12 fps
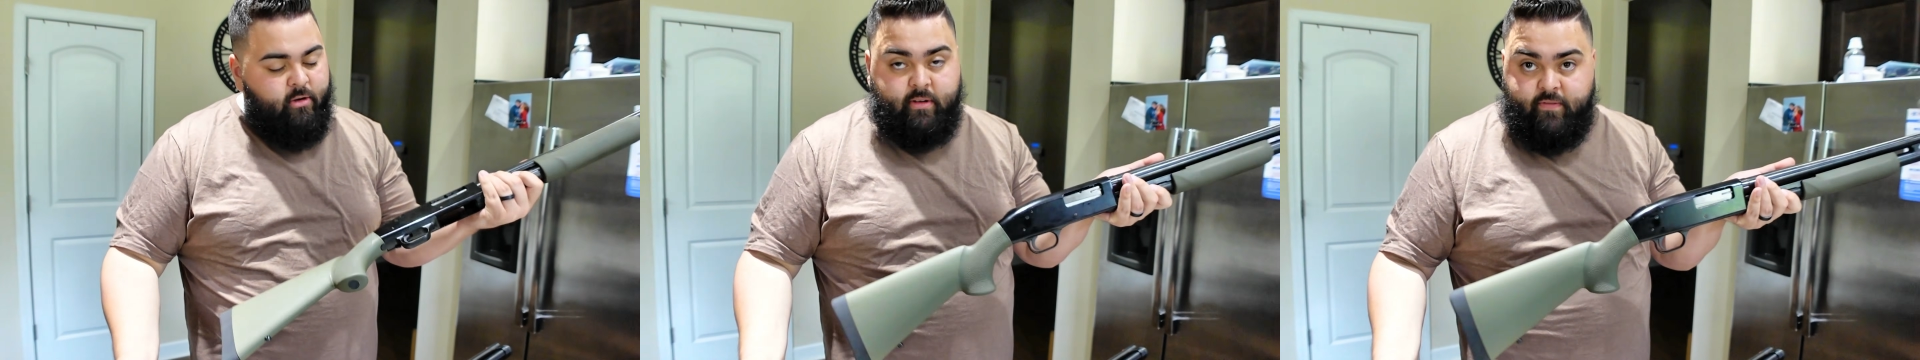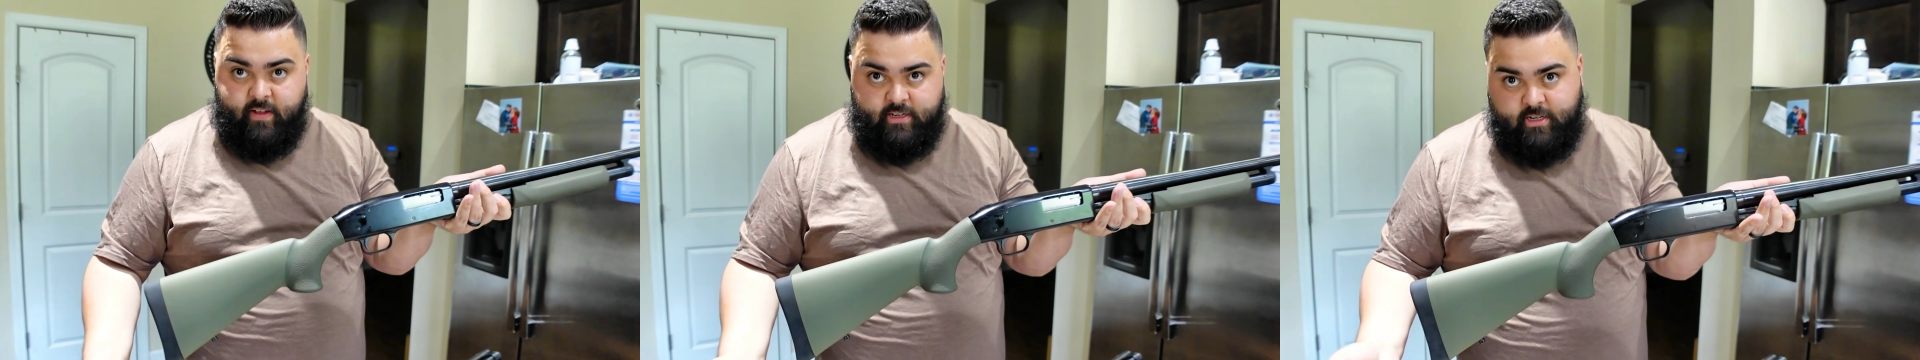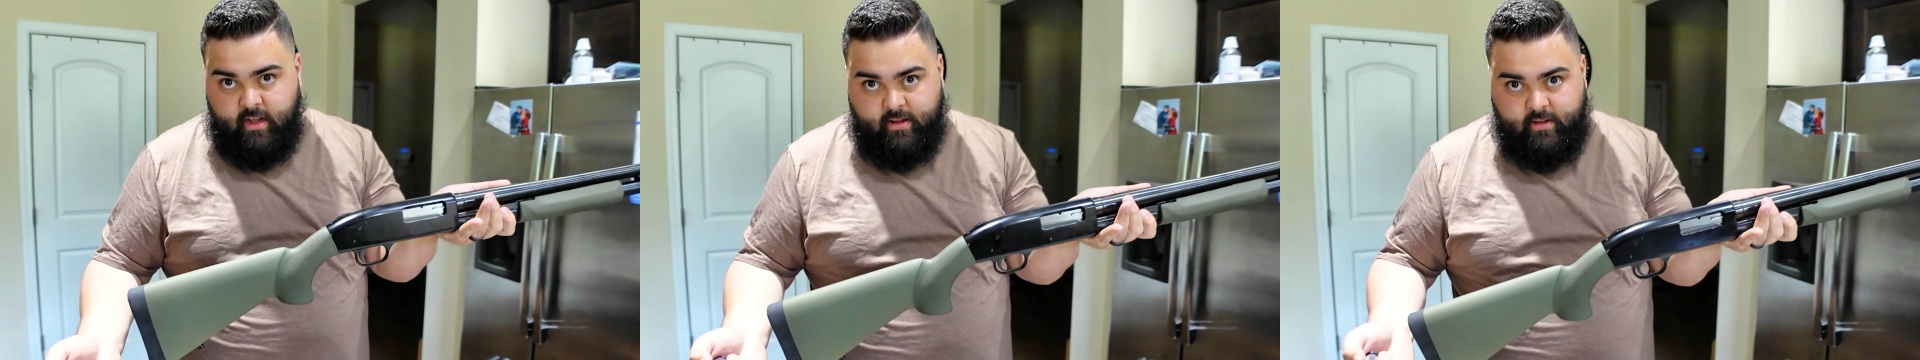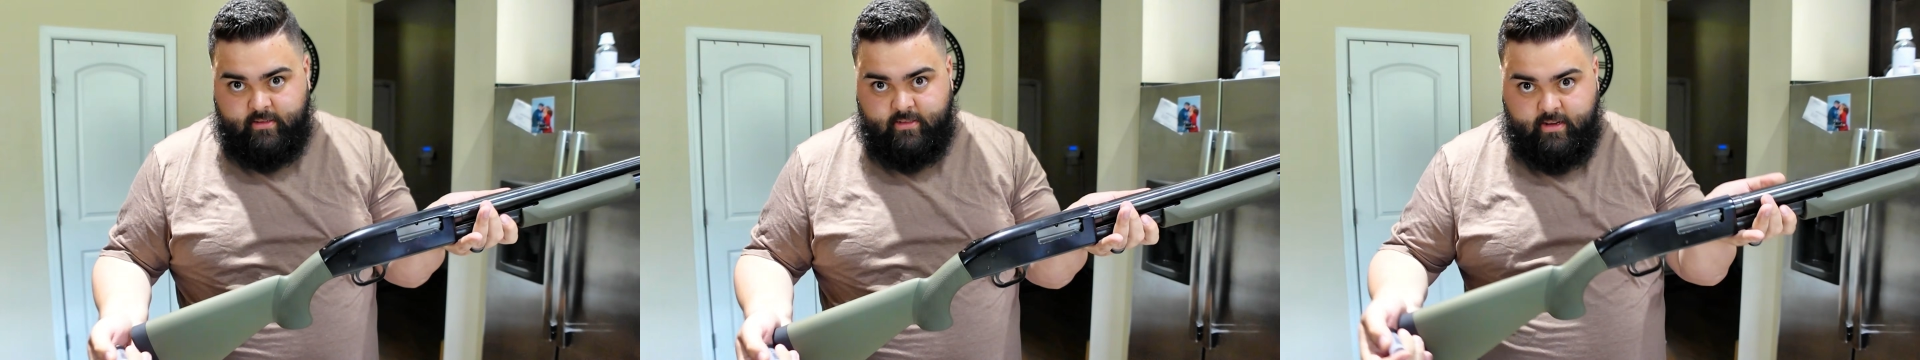defense
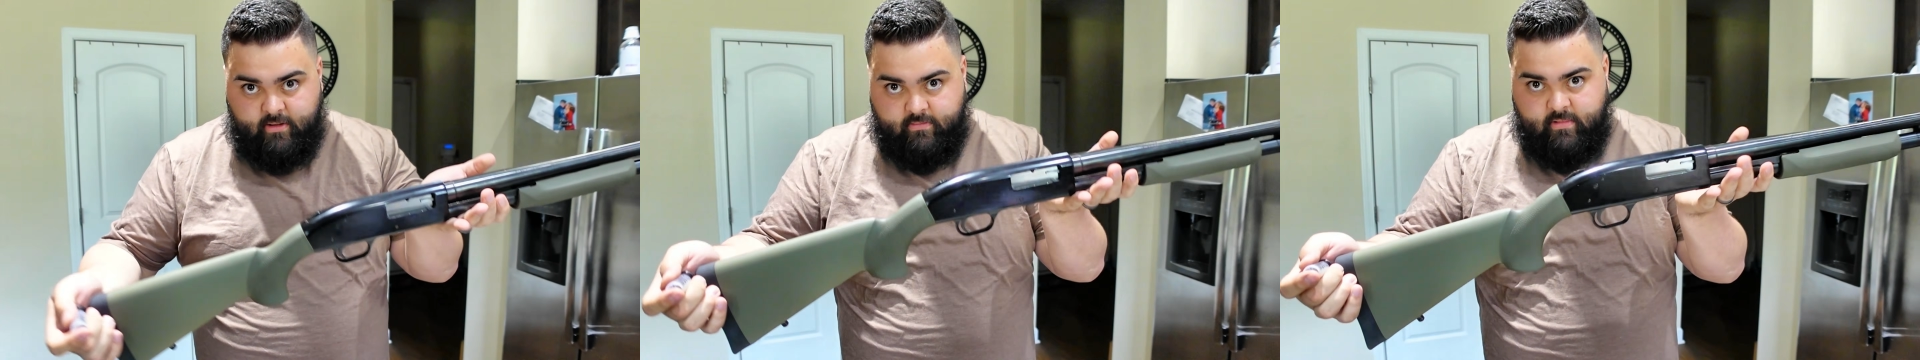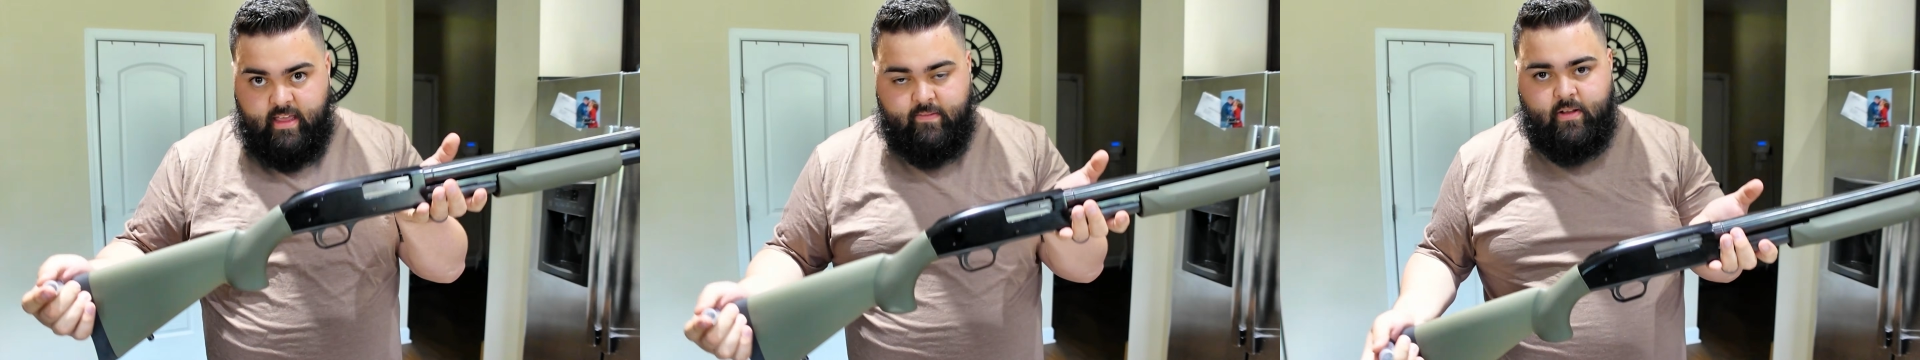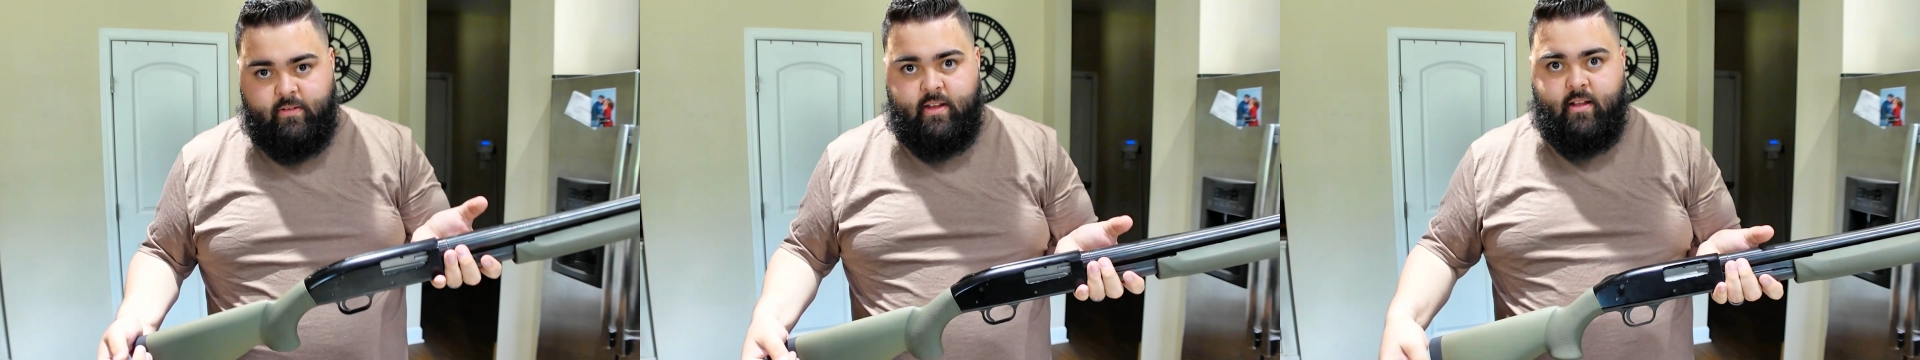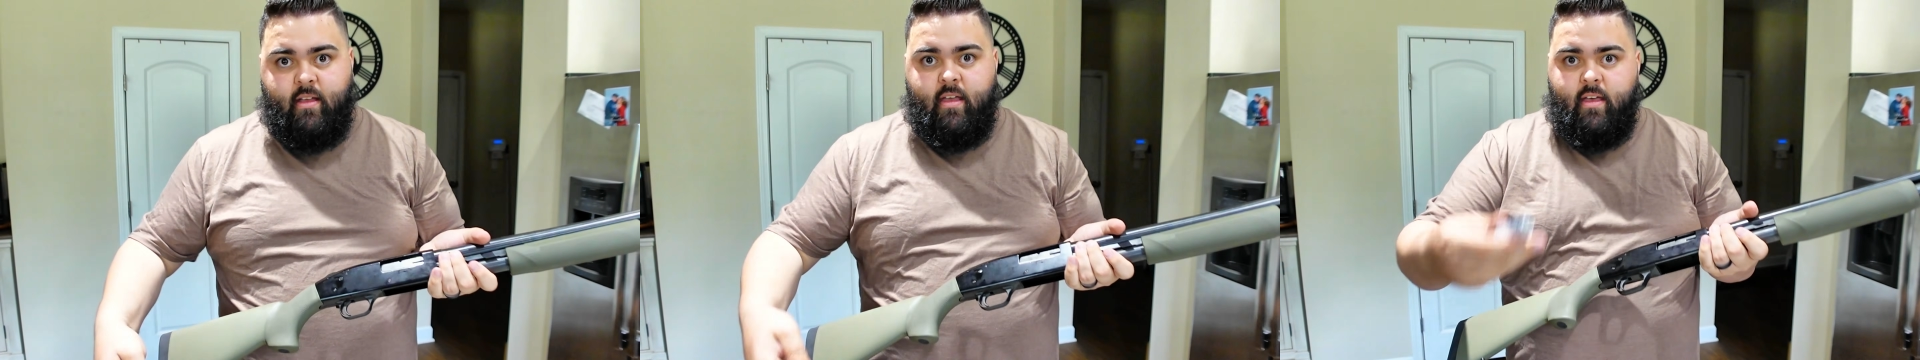shotgun, so I don't have it on here.